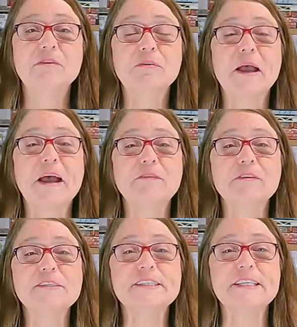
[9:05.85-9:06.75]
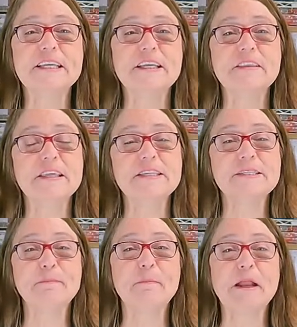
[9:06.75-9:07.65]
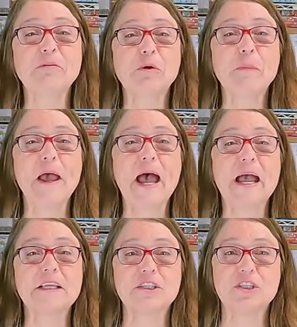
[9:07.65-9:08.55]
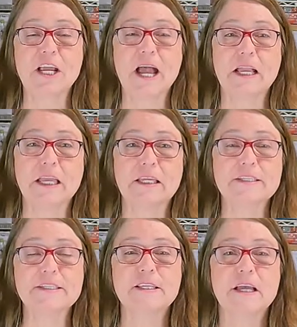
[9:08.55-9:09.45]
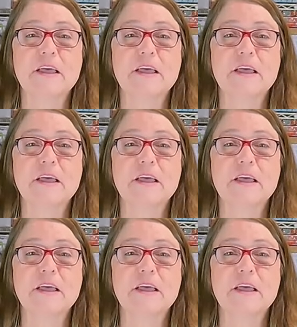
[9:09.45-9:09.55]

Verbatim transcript: you ever seen these micropack jackets?